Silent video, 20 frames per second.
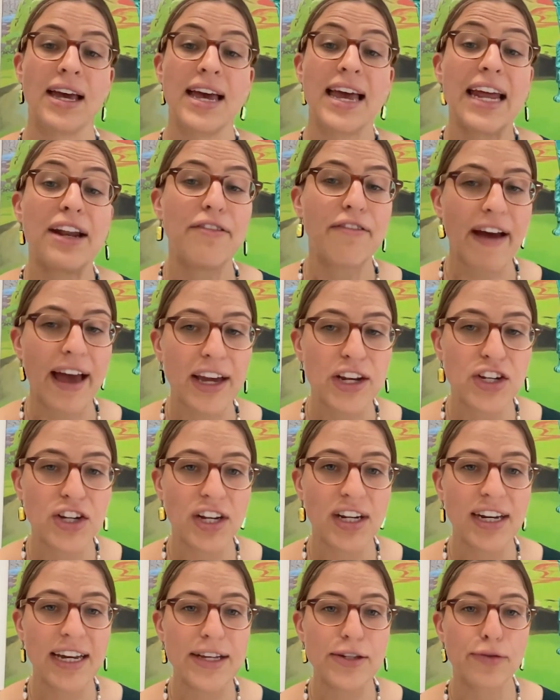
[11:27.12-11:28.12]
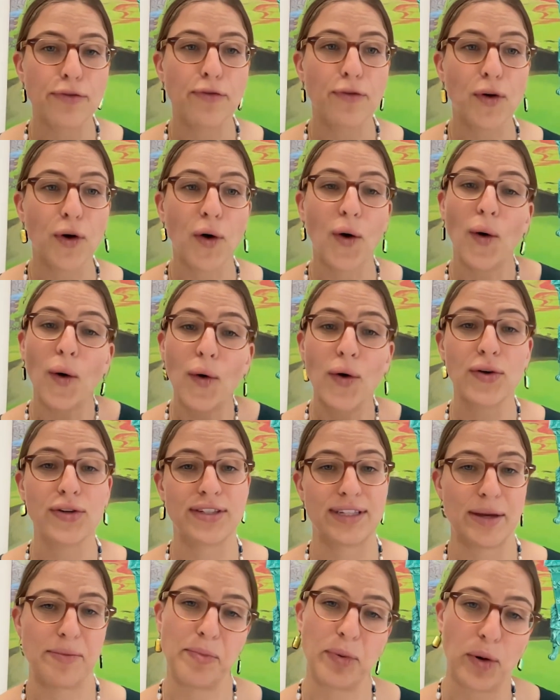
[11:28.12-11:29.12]
Innovation is of
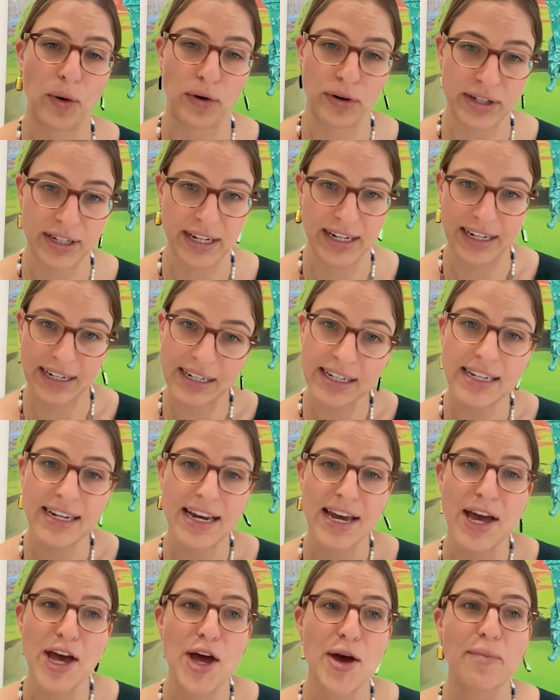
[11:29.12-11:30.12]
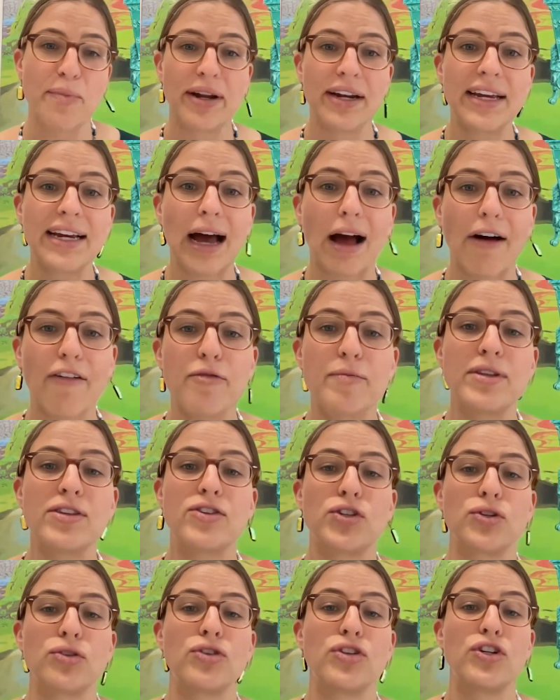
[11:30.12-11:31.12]
course important, but
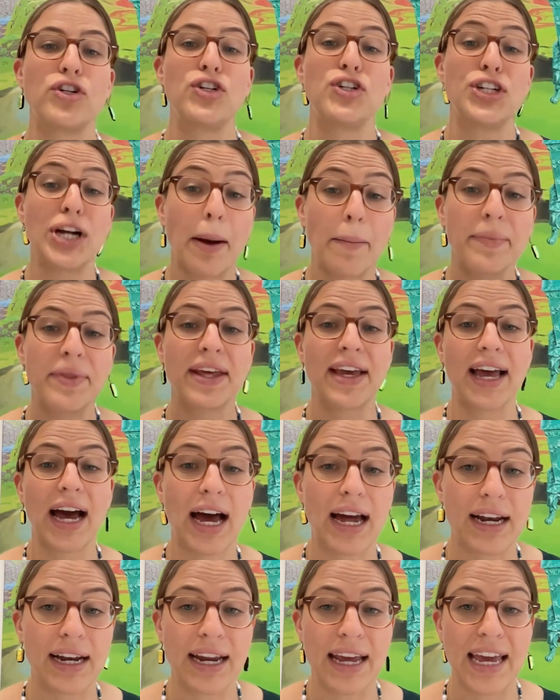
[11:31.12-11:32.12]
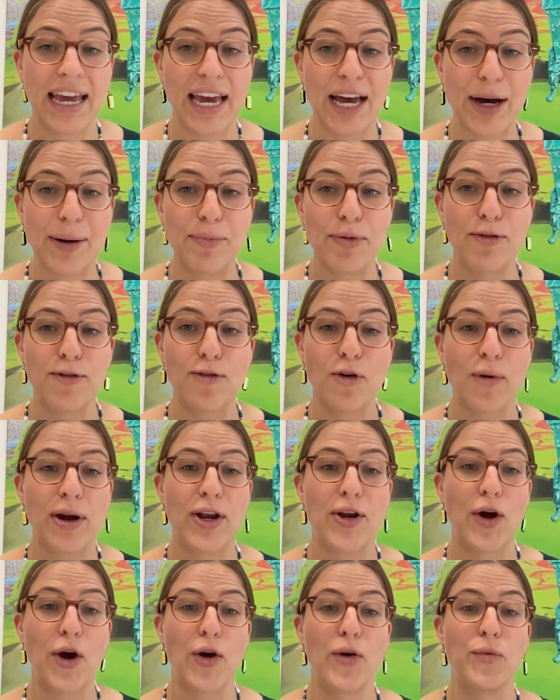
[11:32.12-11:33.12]
governments shouldn't jump the gun here before we
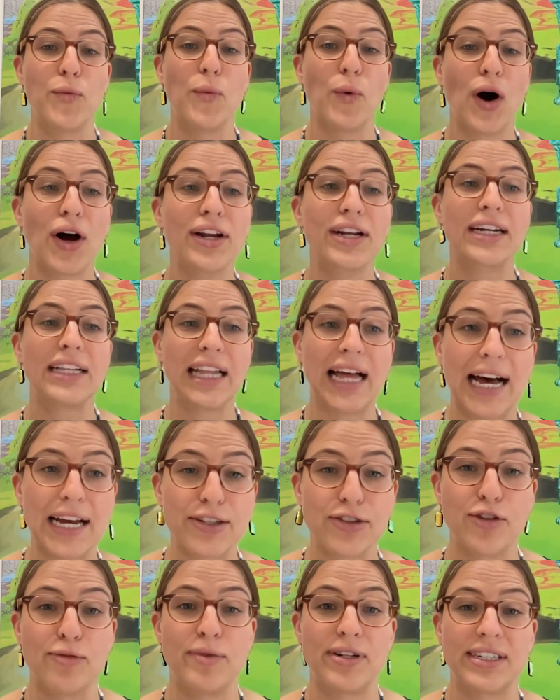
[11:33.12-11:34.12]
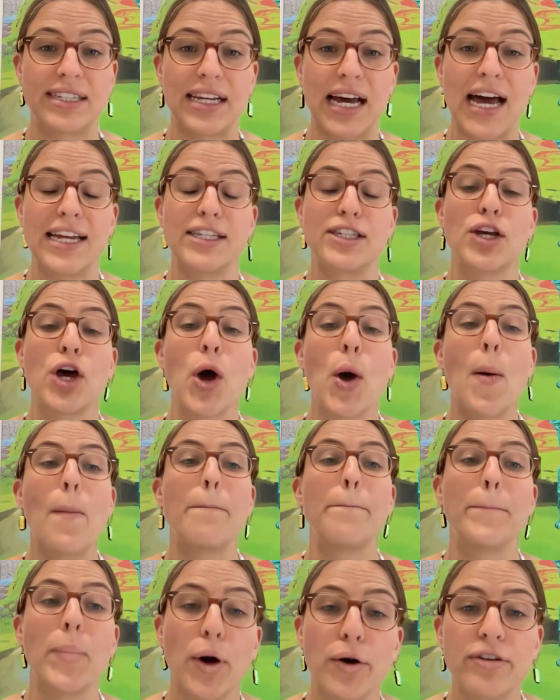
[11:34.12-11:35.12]
know what classroom designs
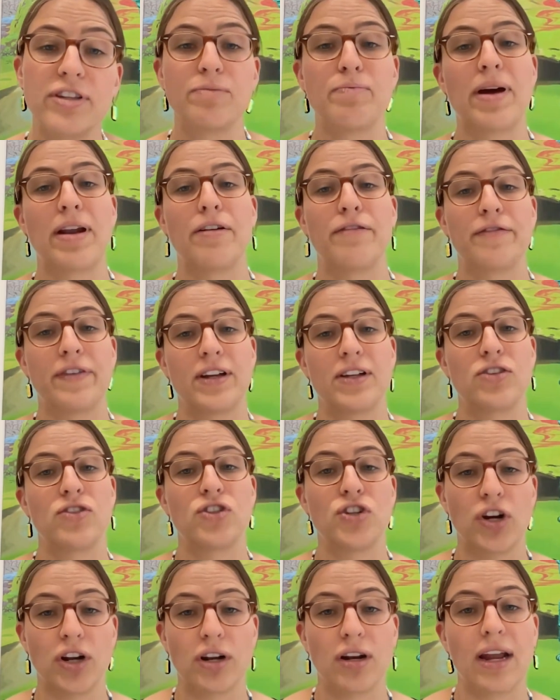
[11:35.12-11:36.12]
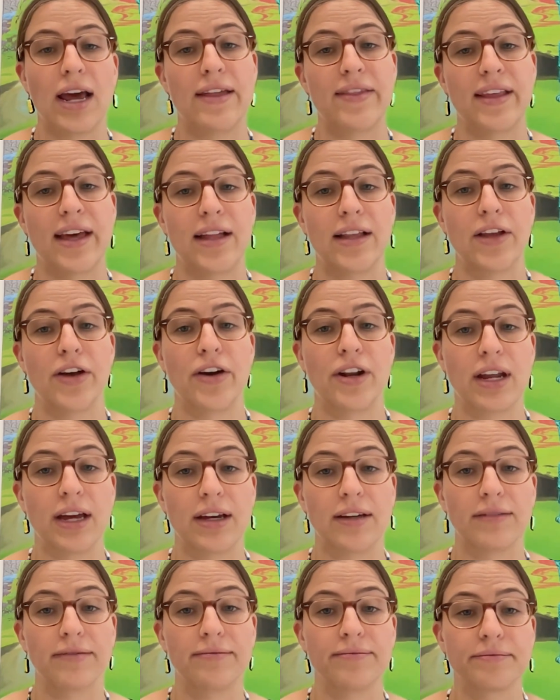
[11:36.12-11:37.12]
most benefit students and their
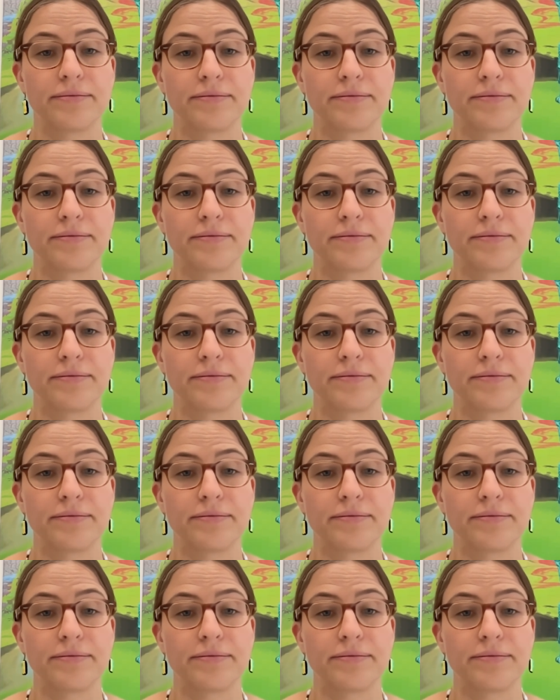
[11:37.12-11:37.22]
learning.